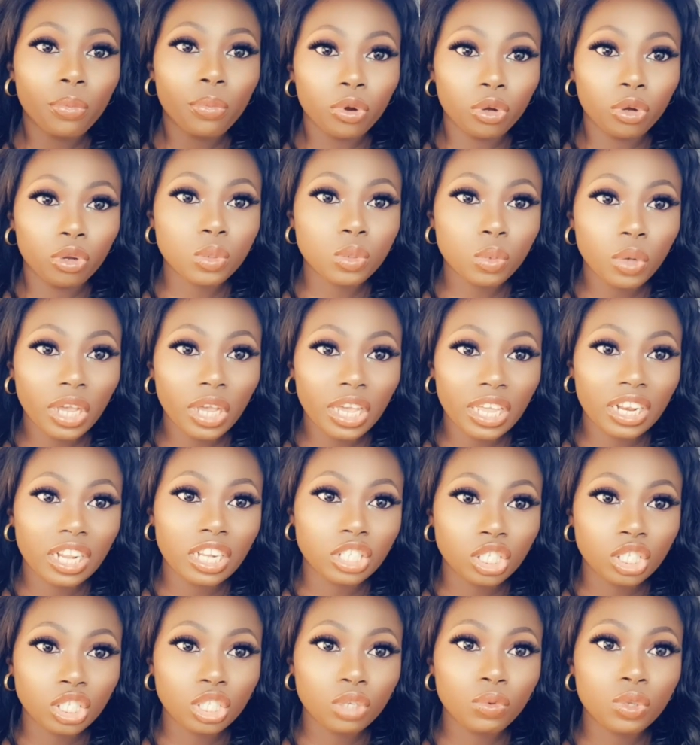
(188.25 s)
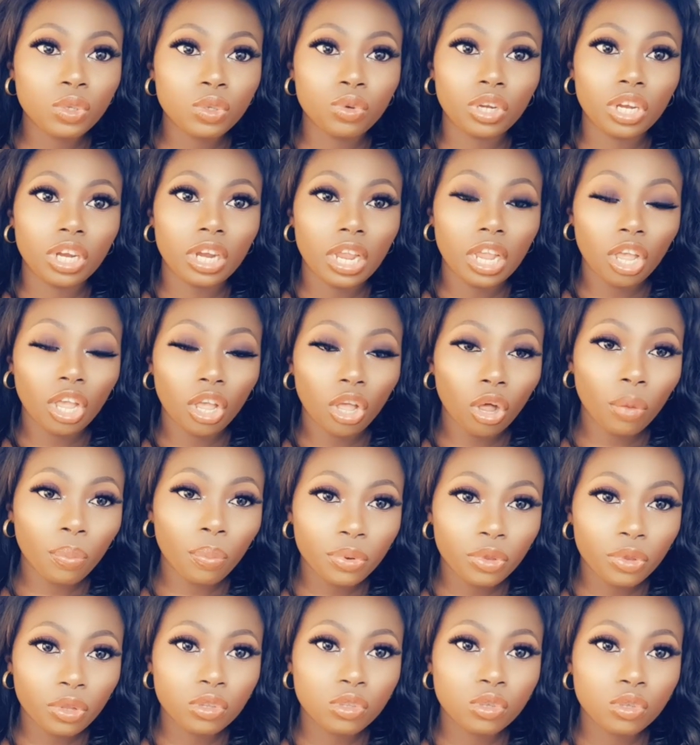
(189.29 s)
produce more energy, which will
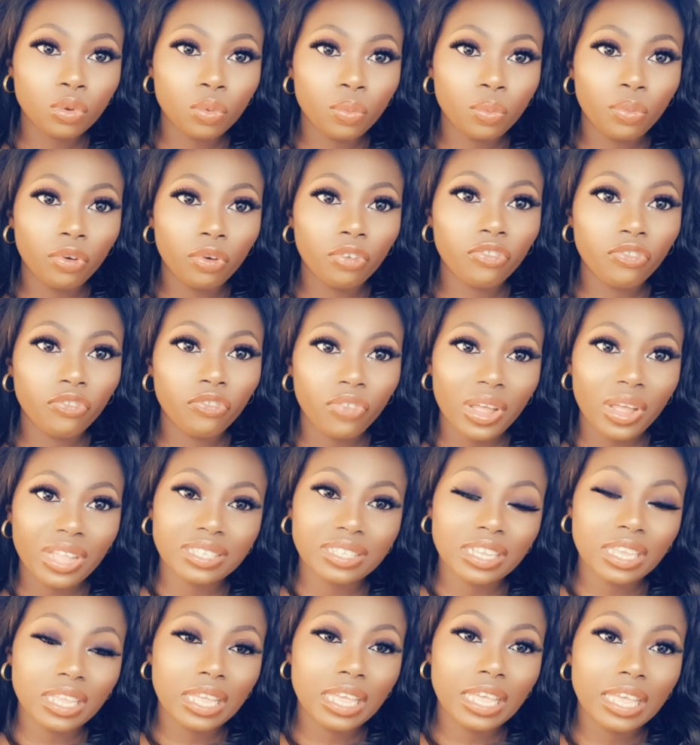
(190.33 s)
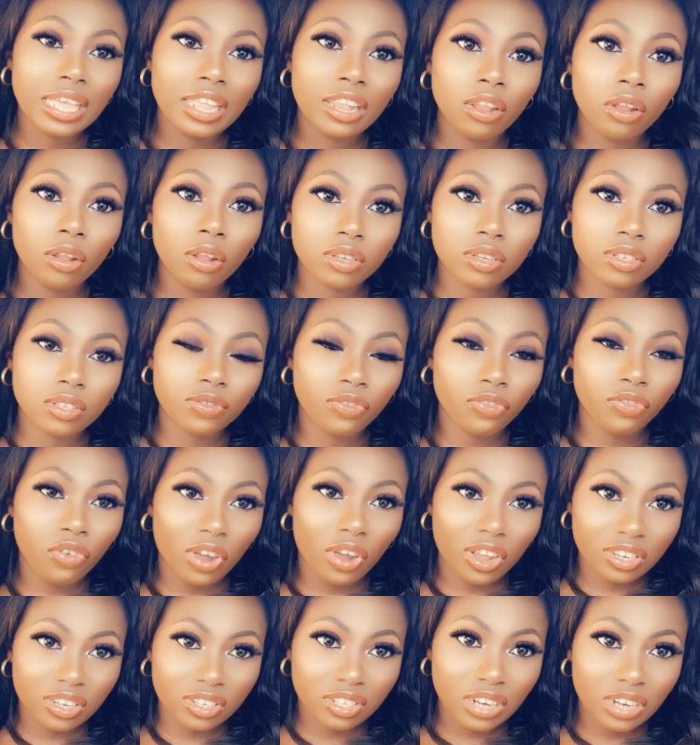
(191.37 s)
help you to burn fat a lot
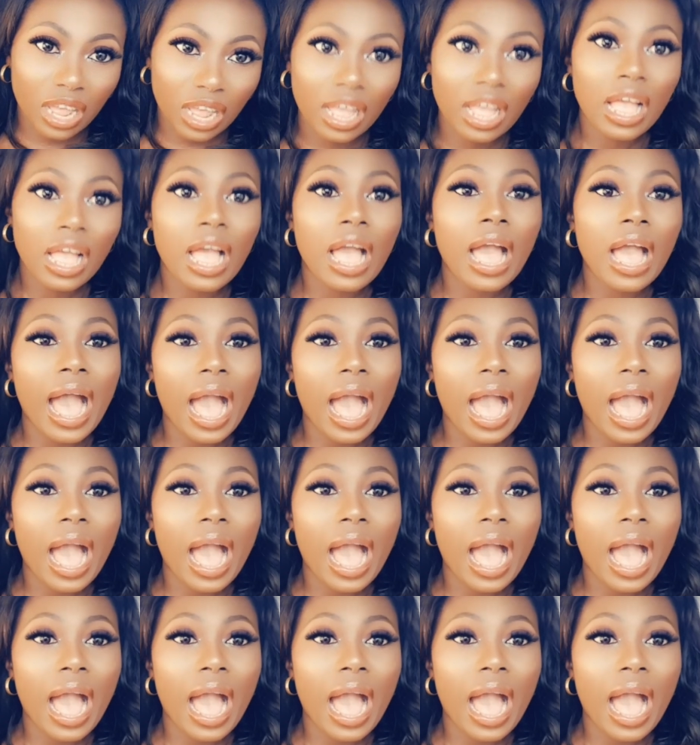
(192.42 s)
faster.